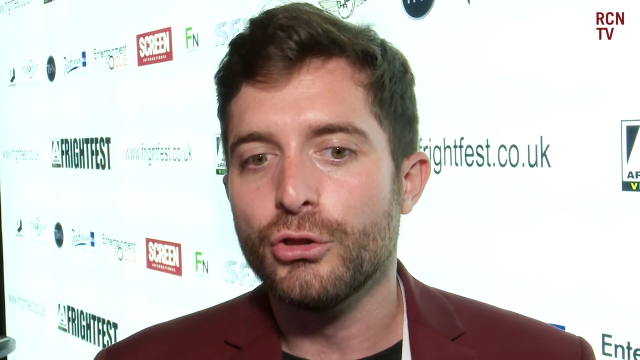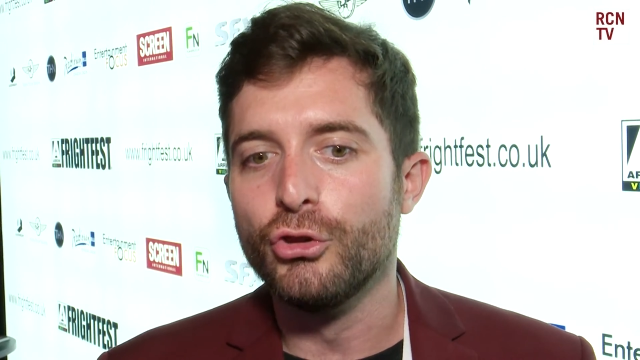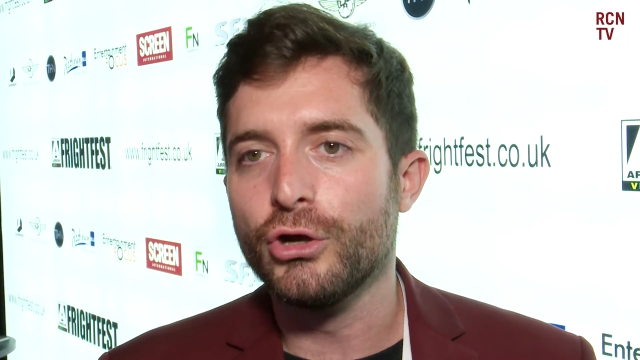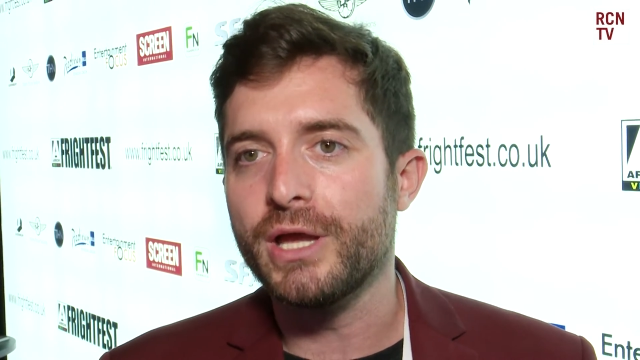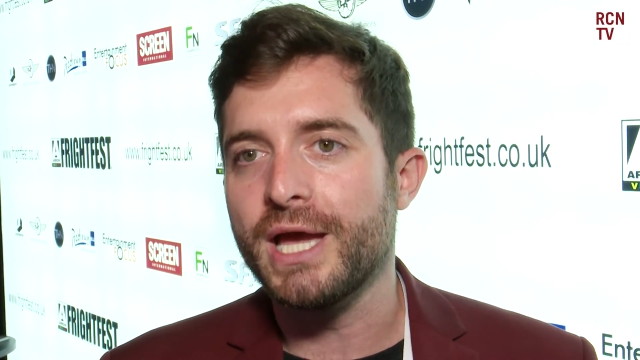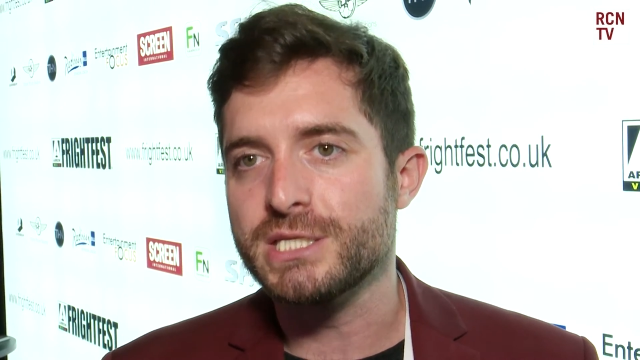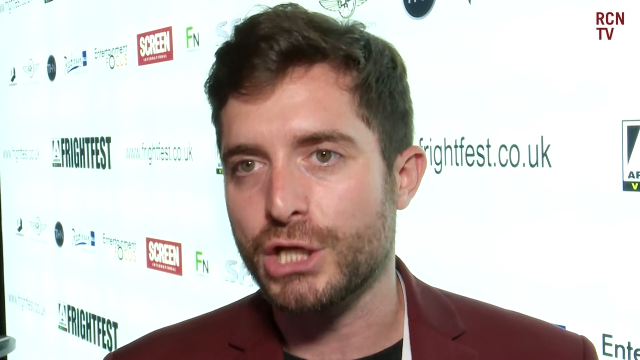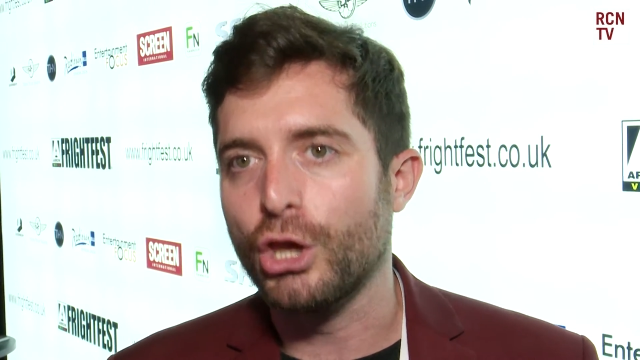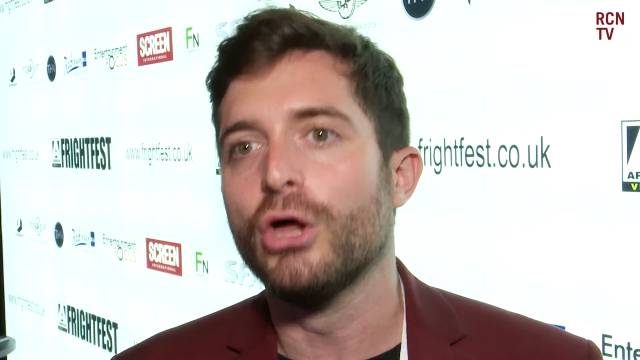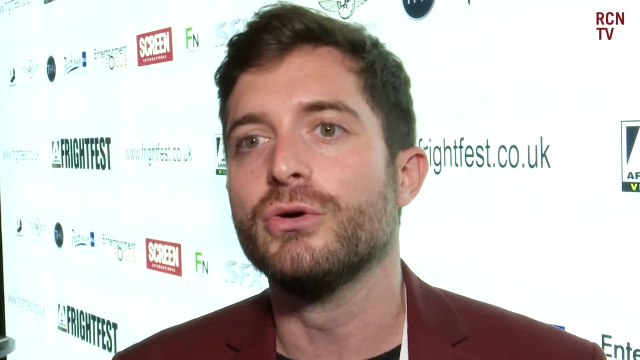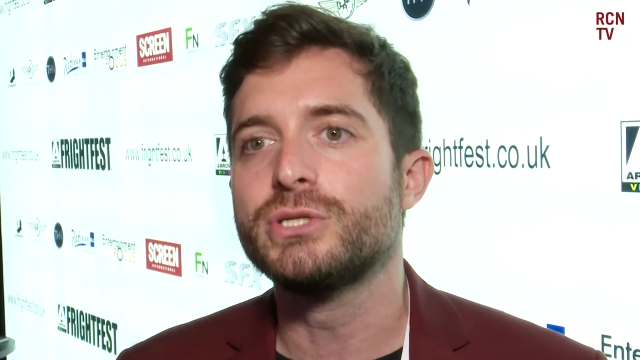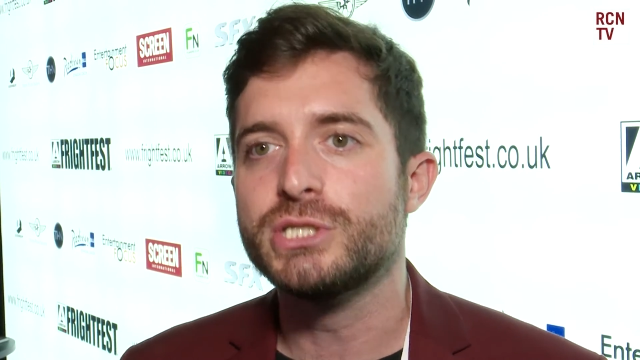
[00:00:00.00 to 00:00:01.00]
look as
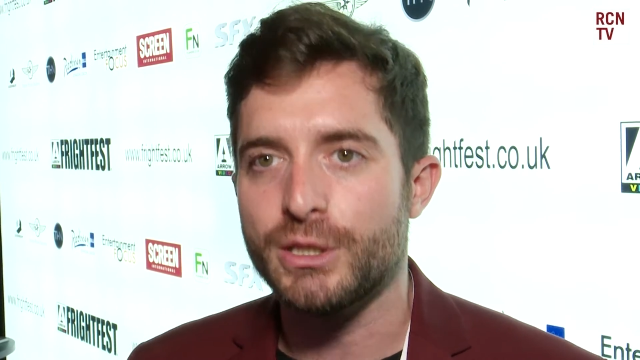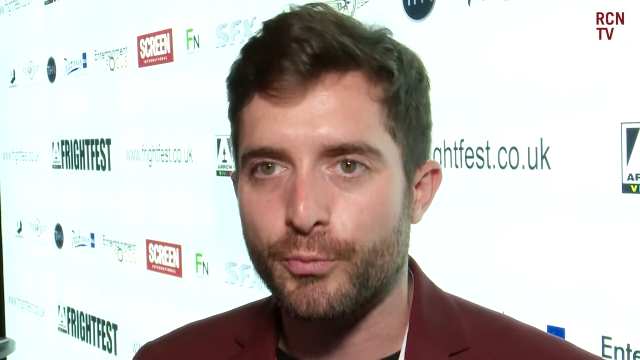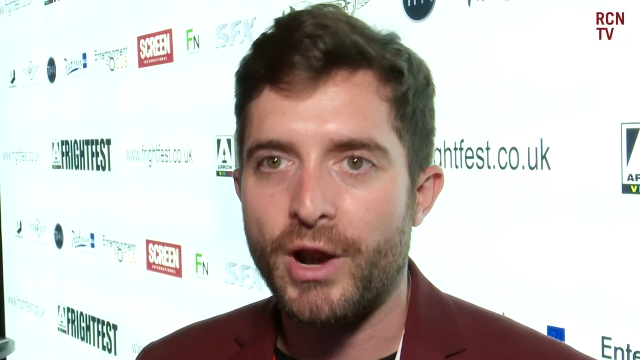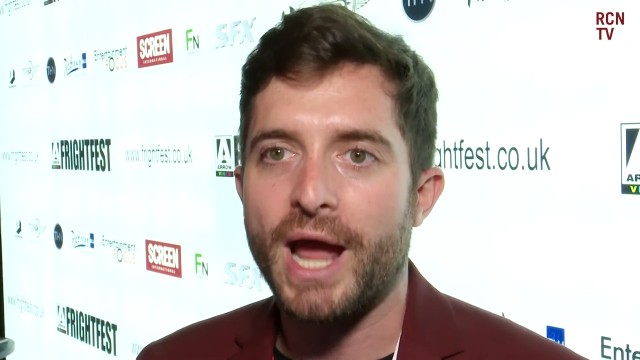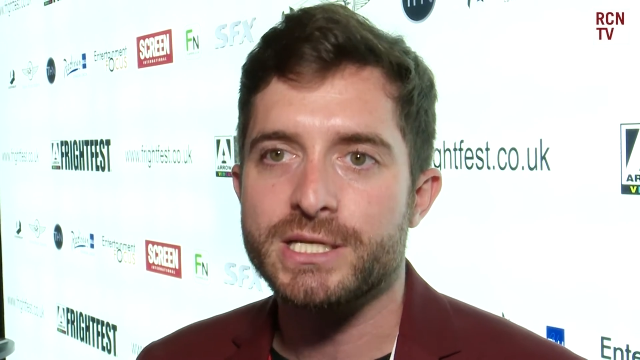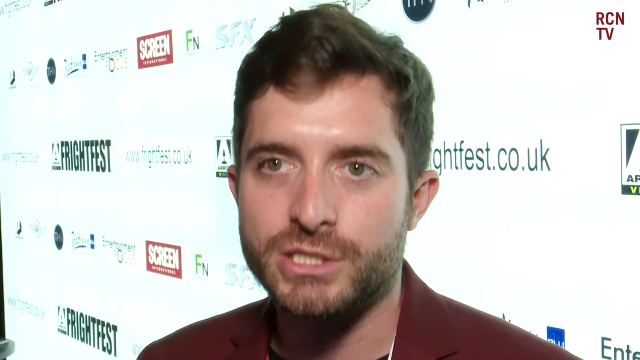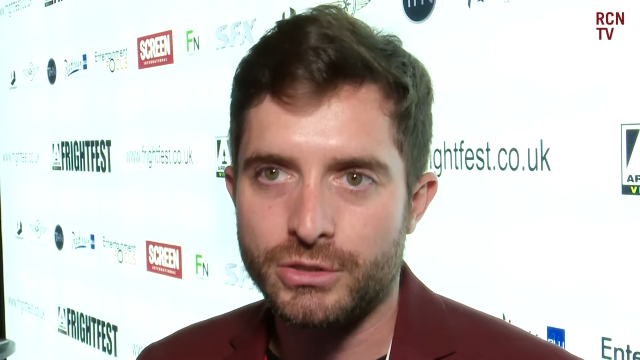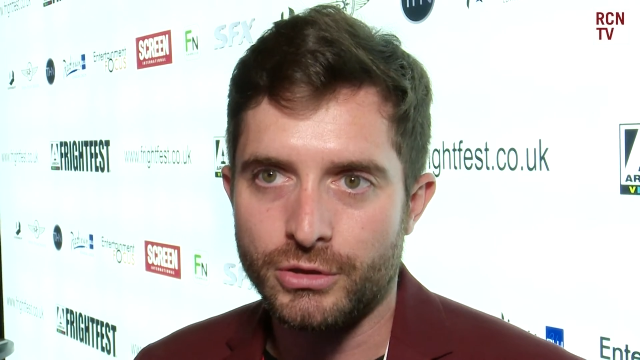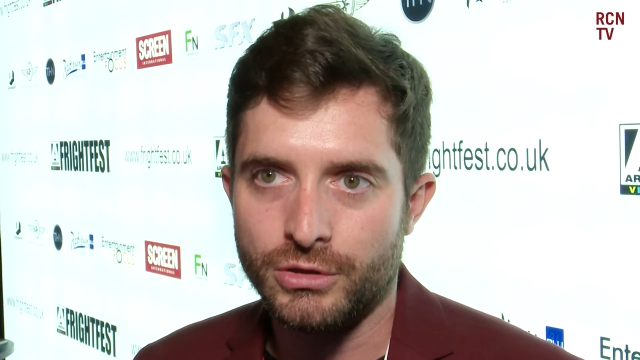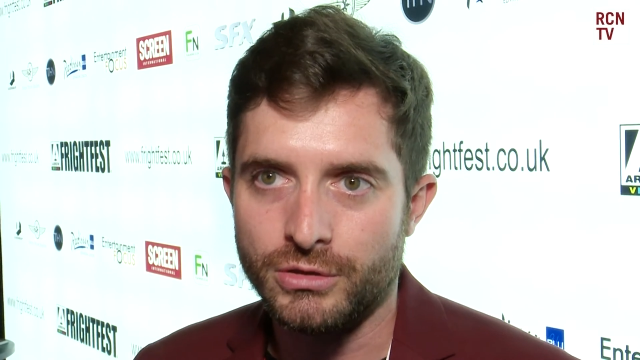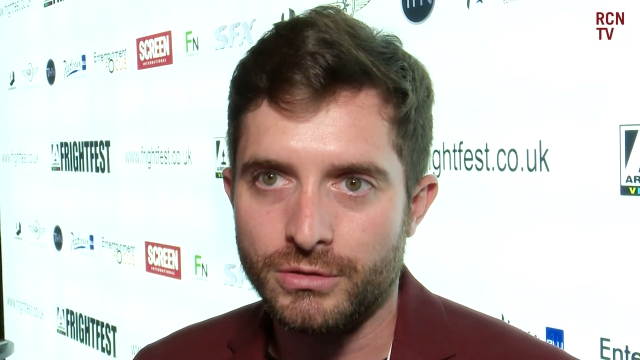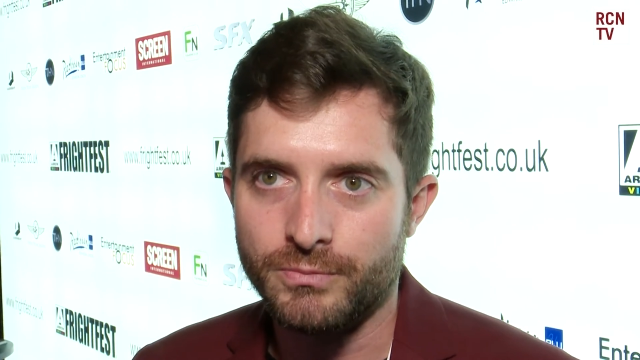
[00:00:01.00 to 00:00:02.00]
close to the
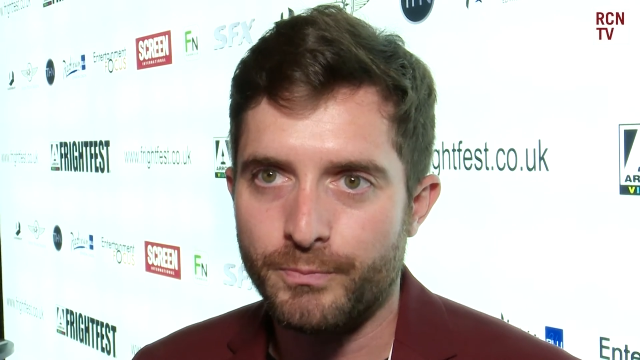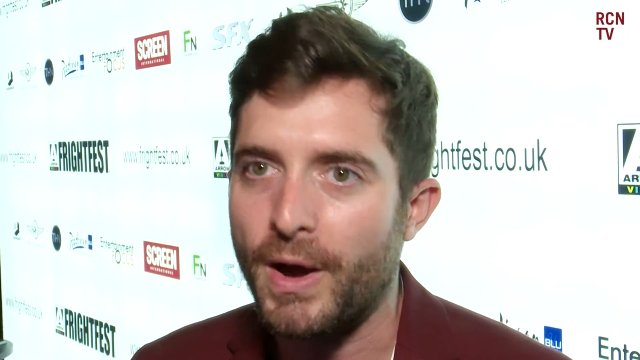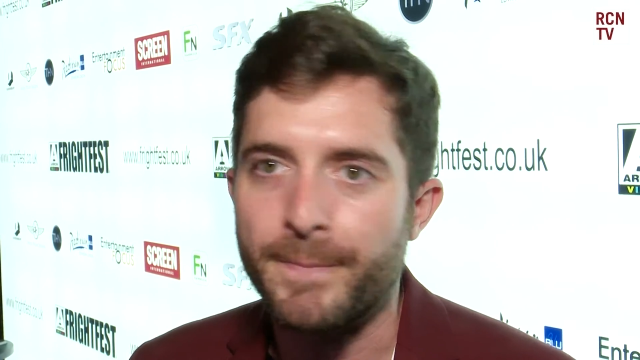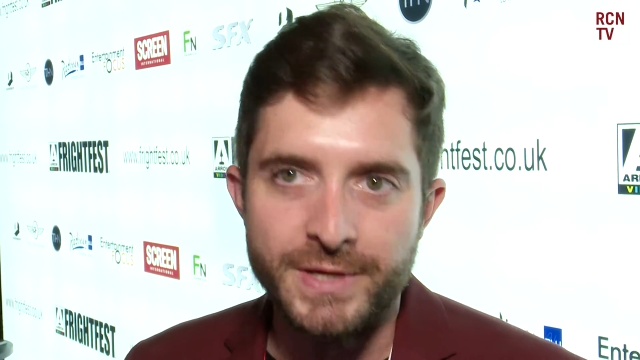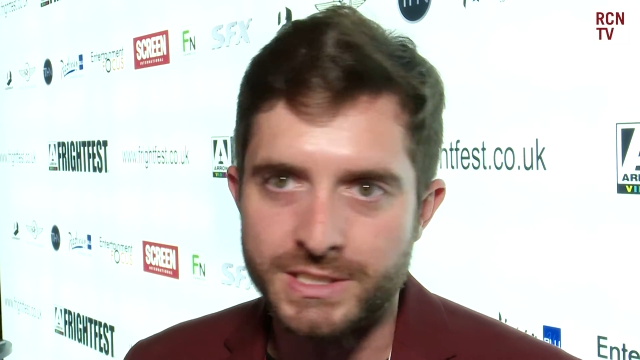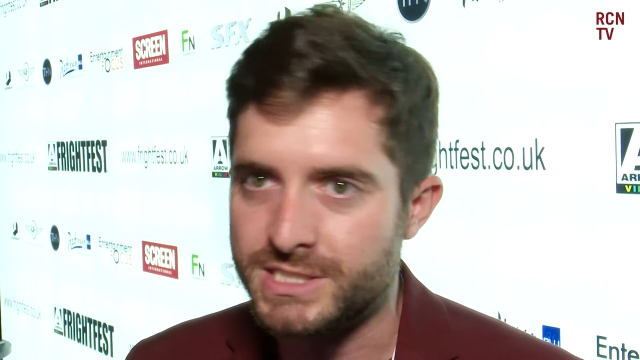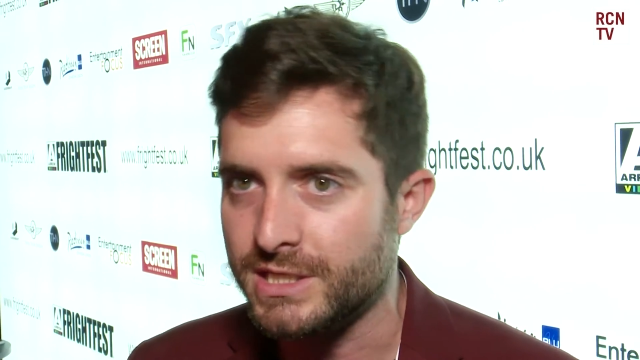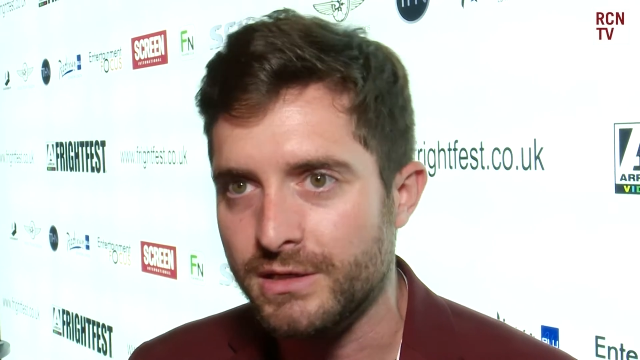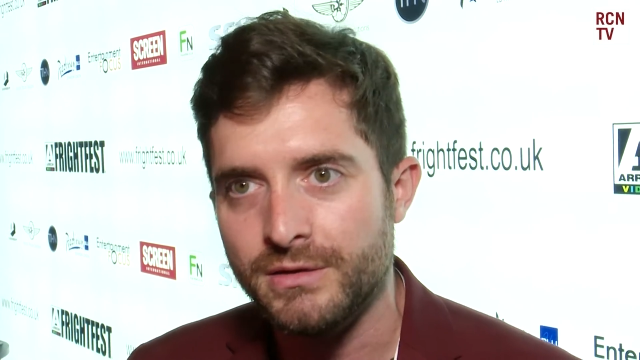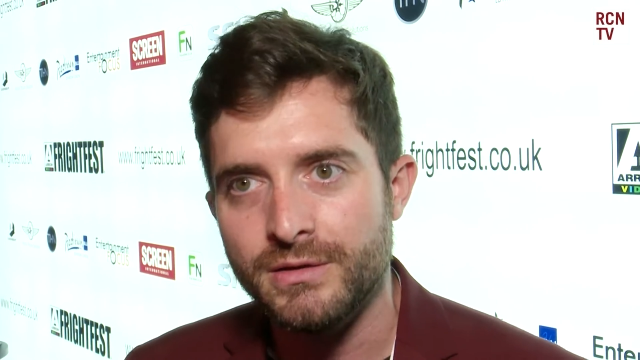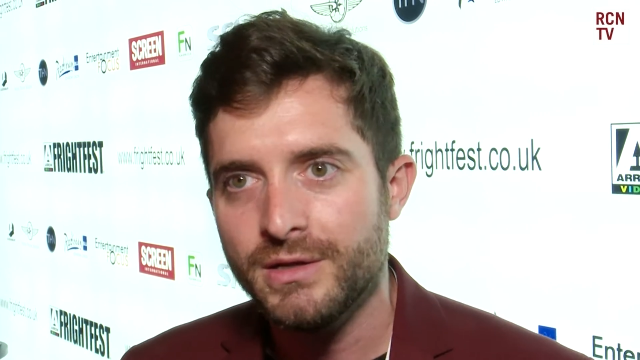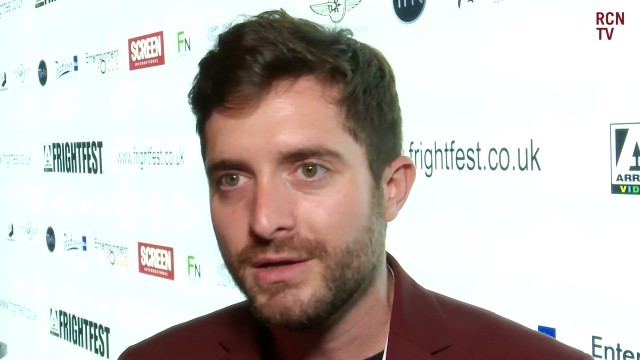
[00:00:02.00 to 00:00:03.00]
practical puppets
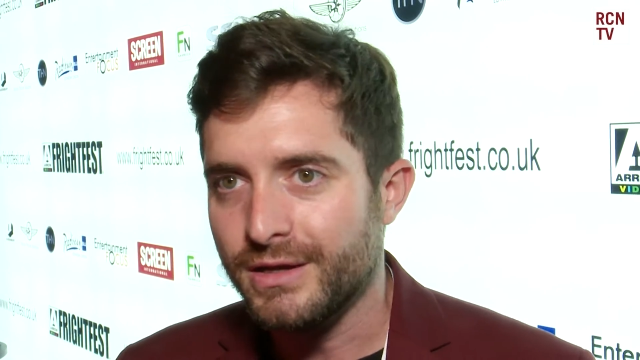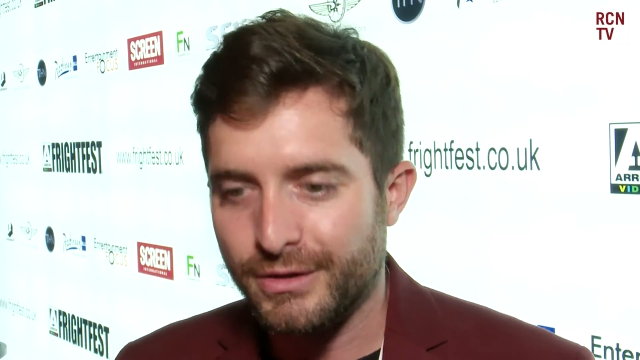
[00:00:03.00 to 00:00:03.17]
and